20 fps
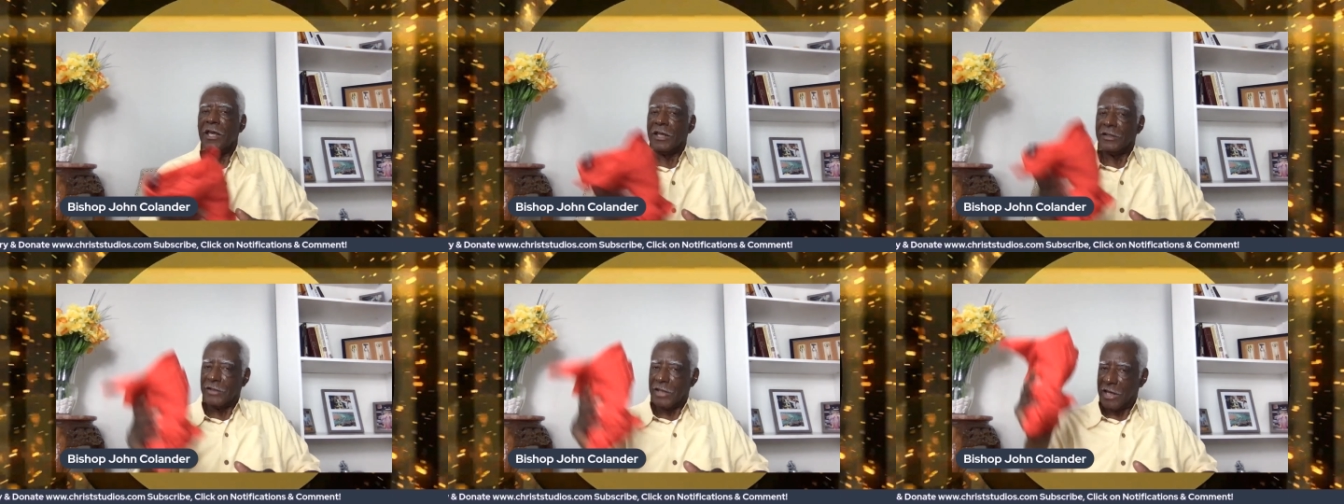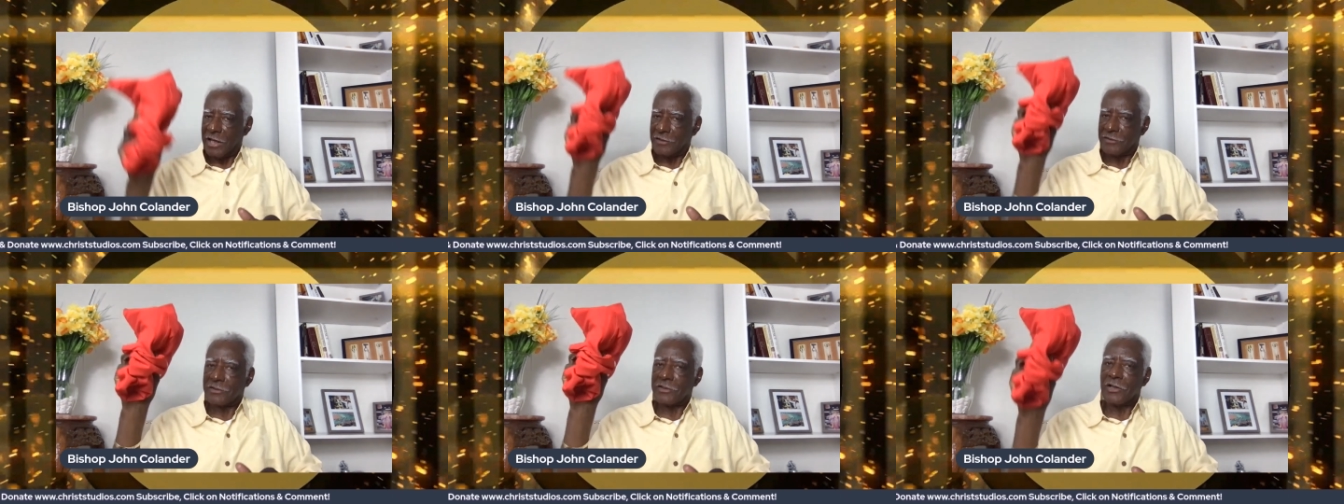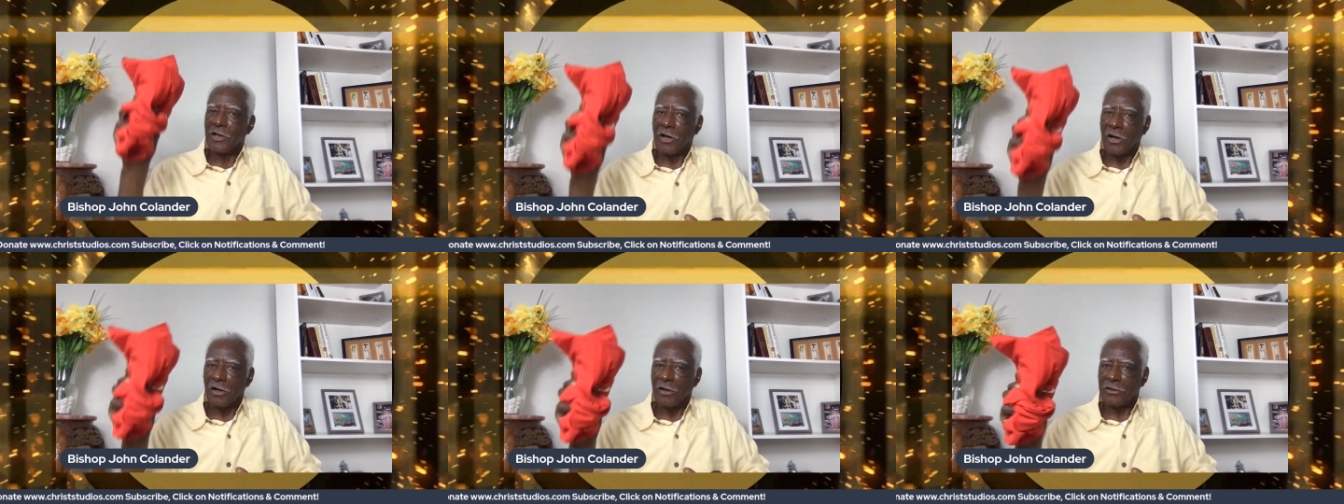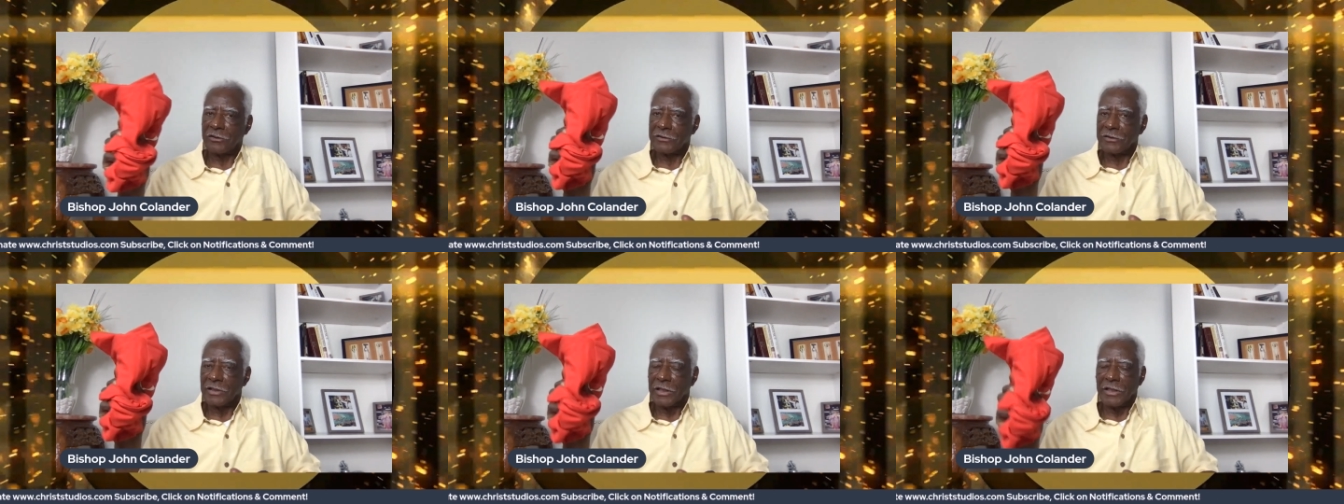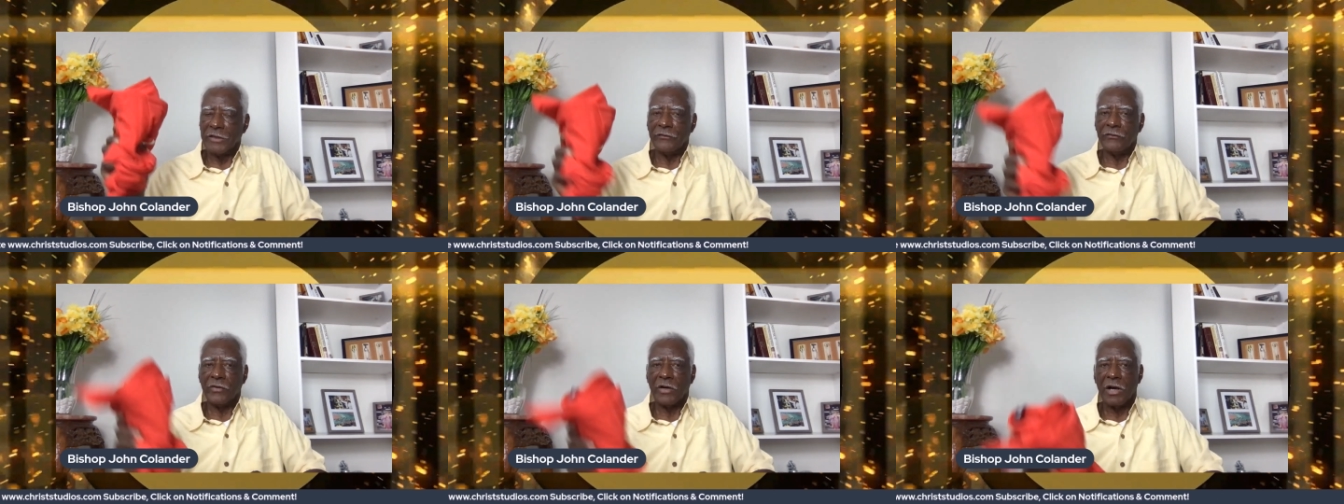there is a cost
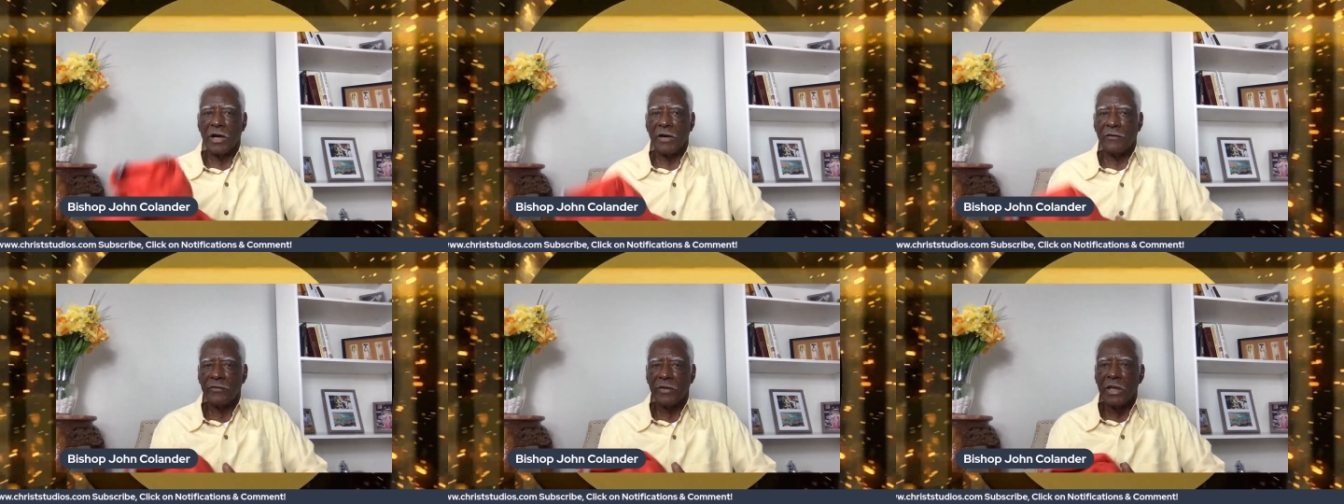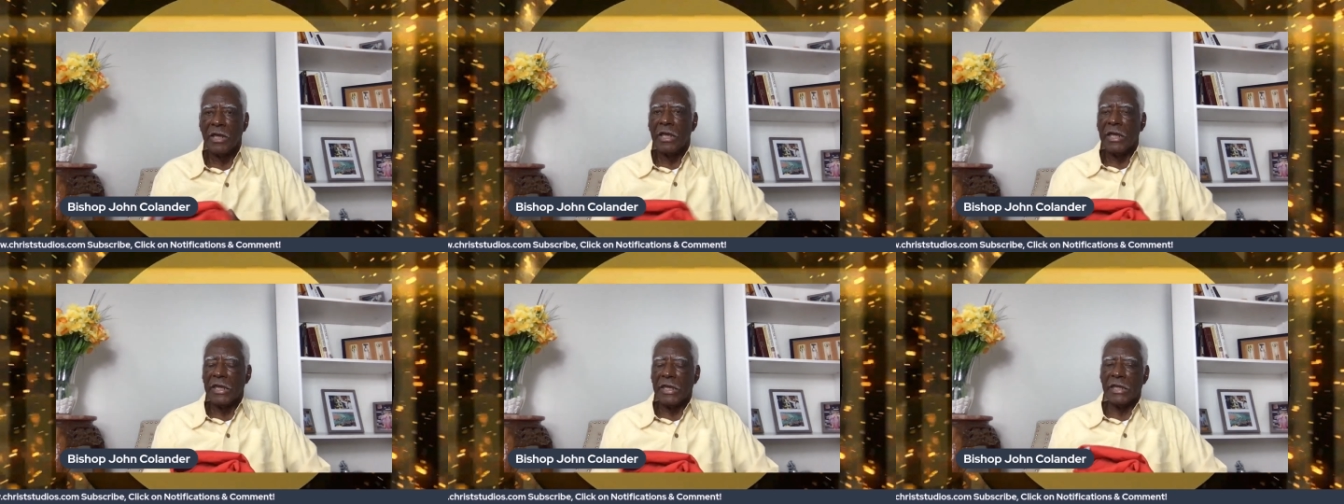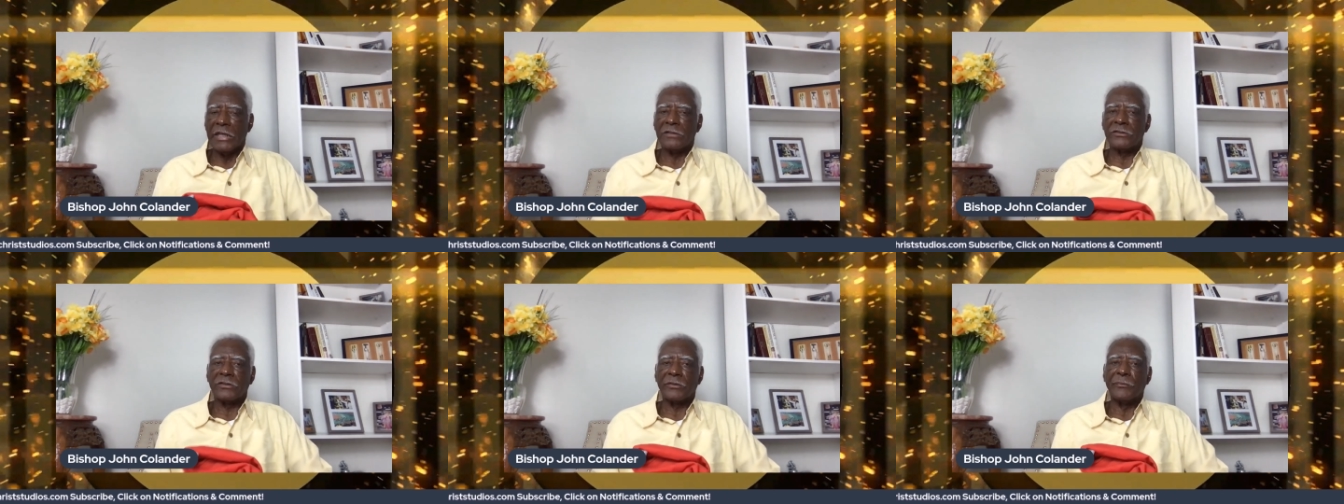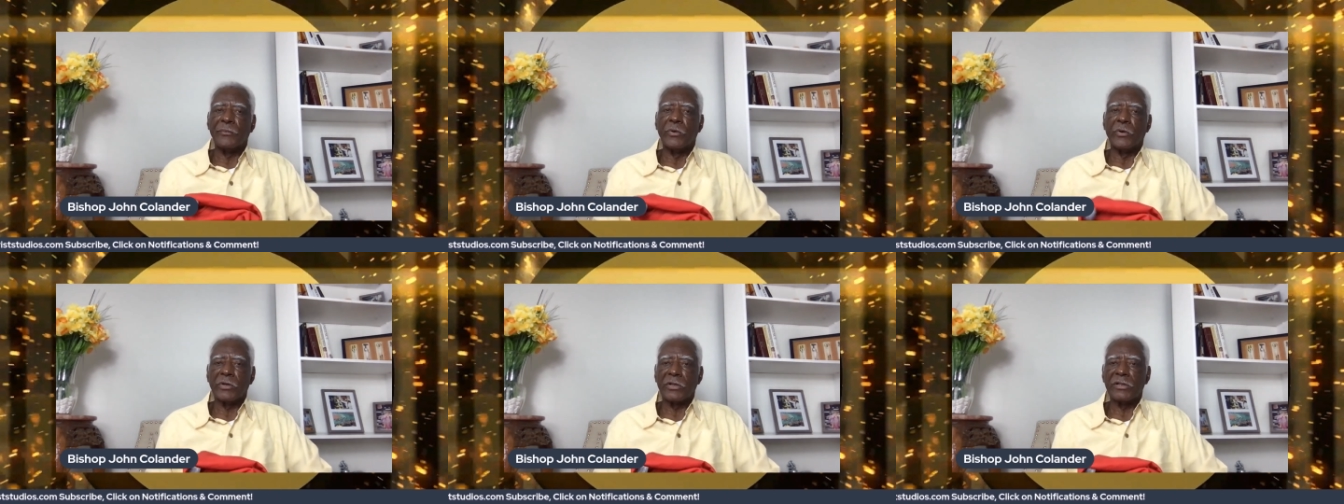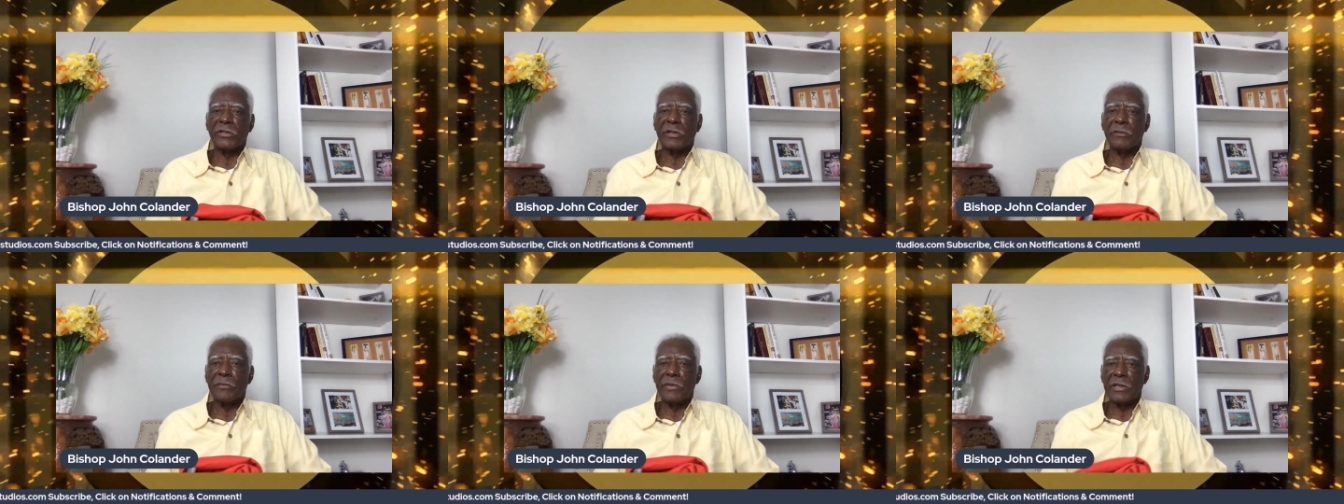involved in
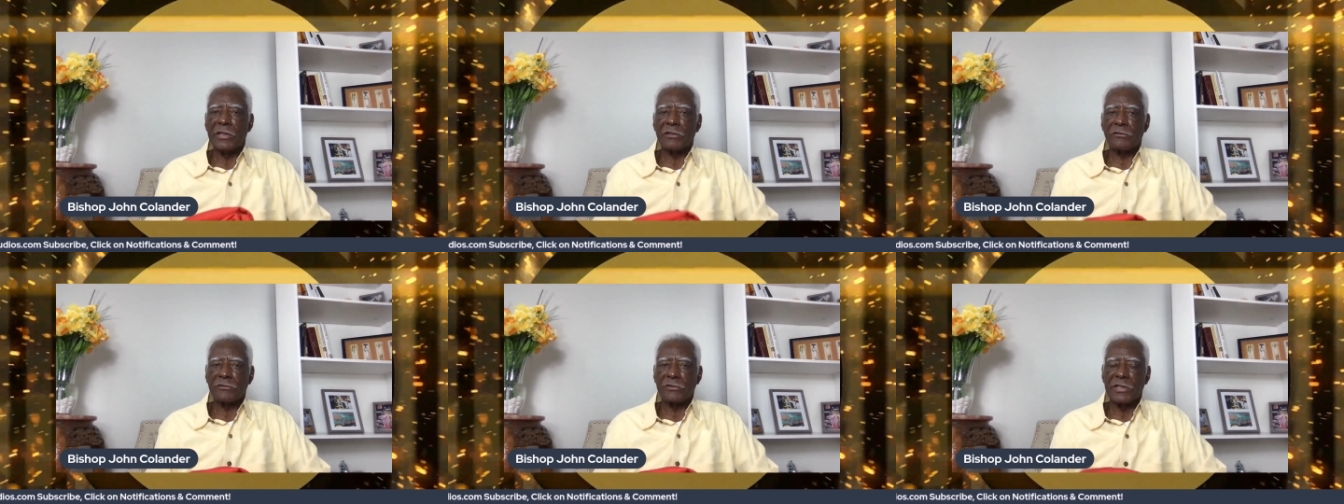supporting the ministry.